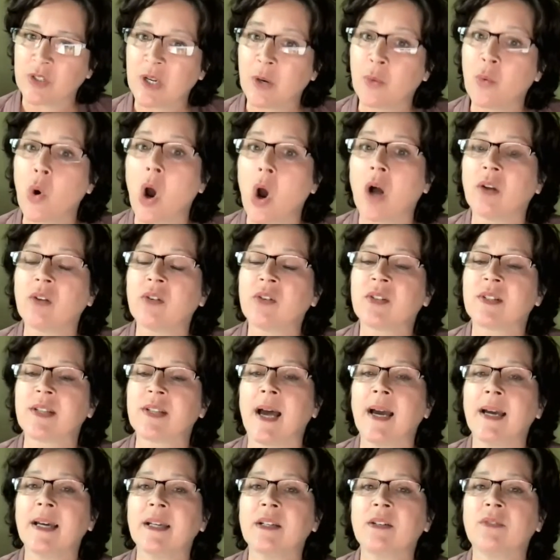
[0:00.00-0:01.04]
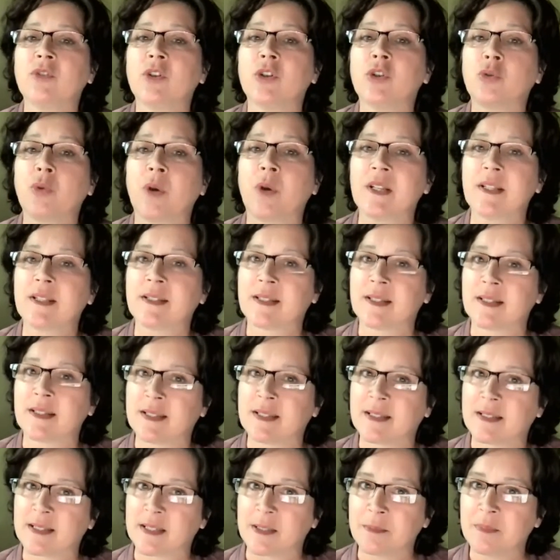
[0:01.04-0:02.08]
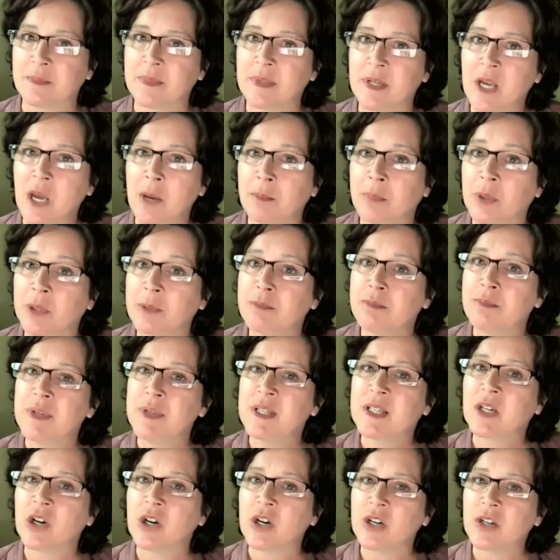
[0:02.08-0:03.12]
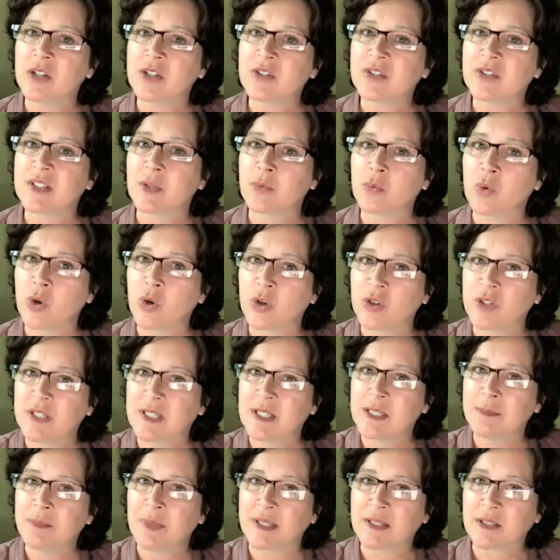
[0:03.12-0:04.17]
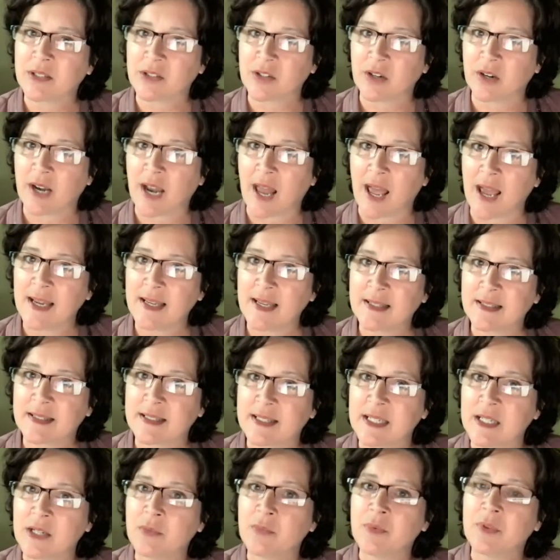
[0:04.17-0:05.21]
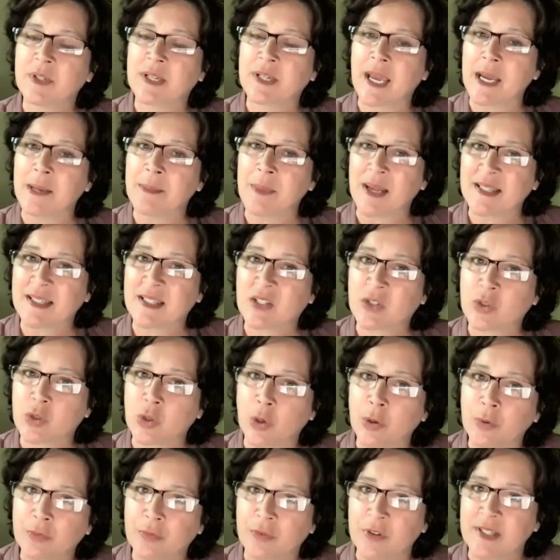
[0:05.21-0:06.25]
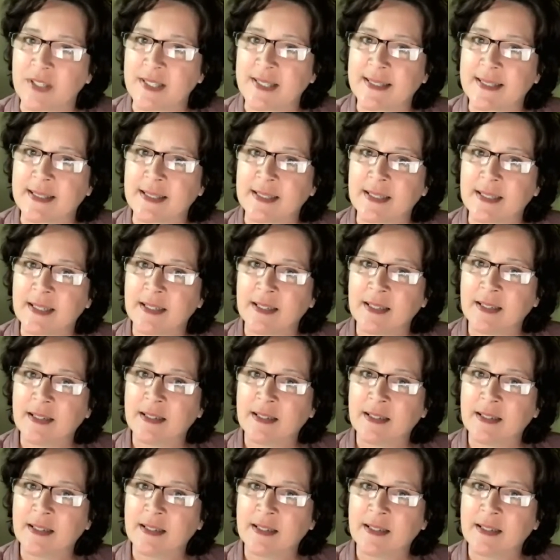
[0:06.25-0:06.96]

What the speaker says: They were outside of the trade system, but because they were dematerialized, they came as service,